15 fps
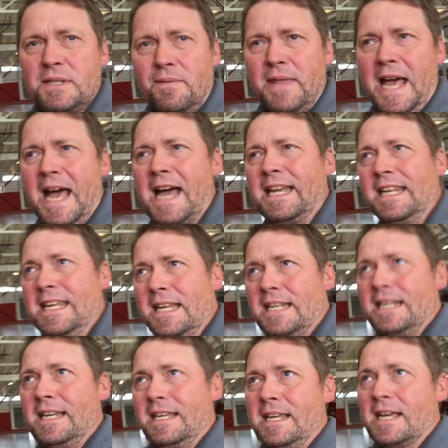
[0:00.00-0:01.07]
of that,
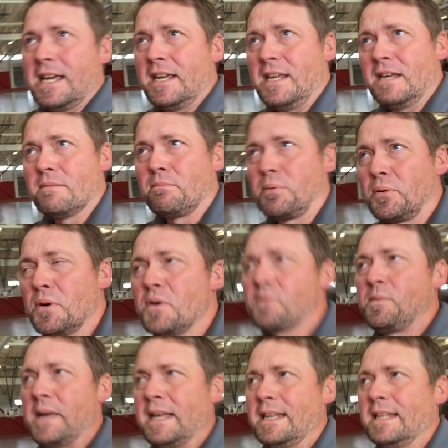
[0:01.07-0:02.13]
any
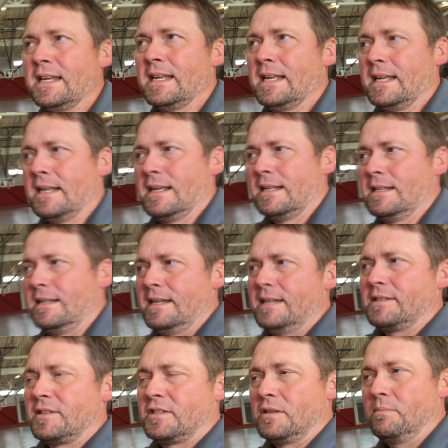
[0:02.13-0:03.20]
improvement
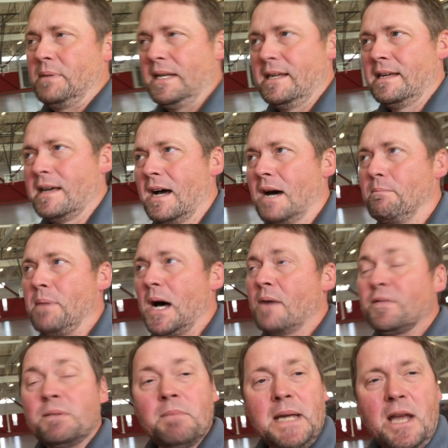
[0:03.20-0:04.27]
needs to be
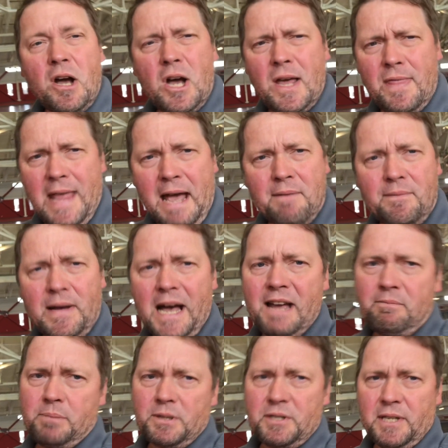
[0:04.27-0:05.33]
above and beyond that
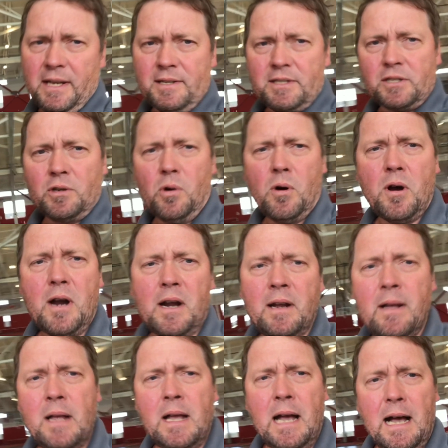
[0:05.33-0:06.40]
5% score
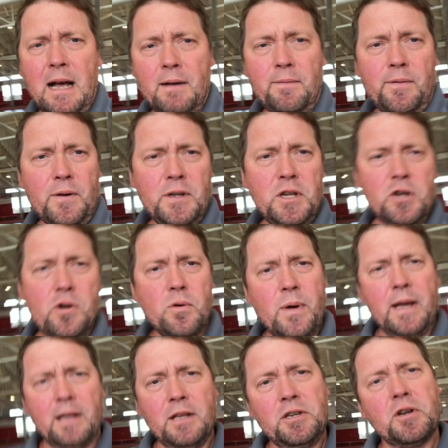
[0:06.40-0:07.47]
for you
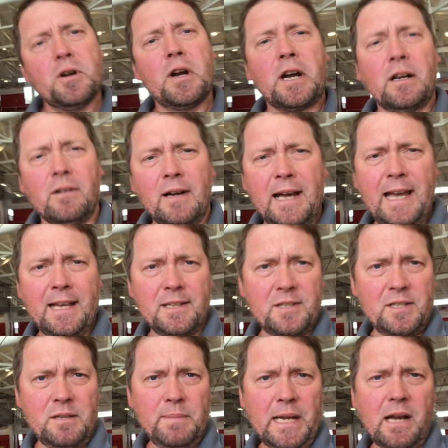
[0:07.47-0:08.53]
and your clients
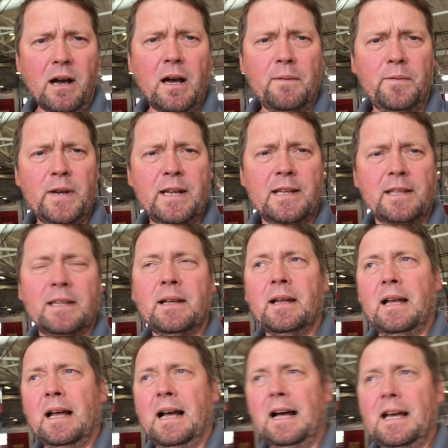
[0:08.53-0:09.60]
to be confident
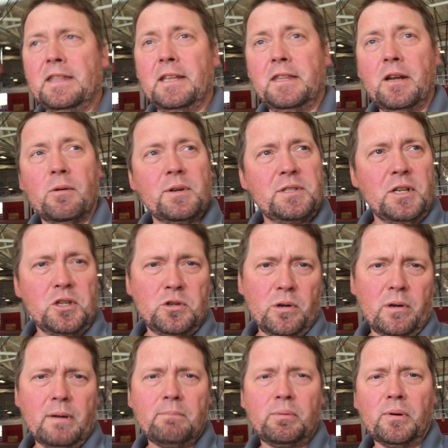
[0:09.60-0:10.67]
that there was a
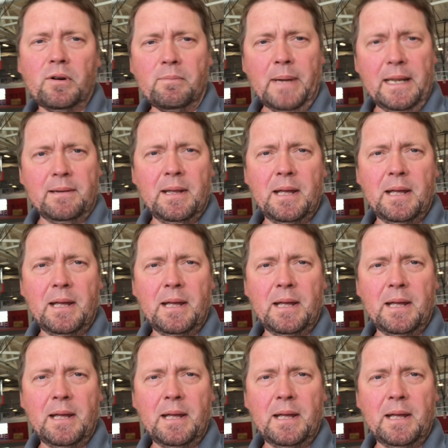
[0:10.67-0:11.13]
true improvement.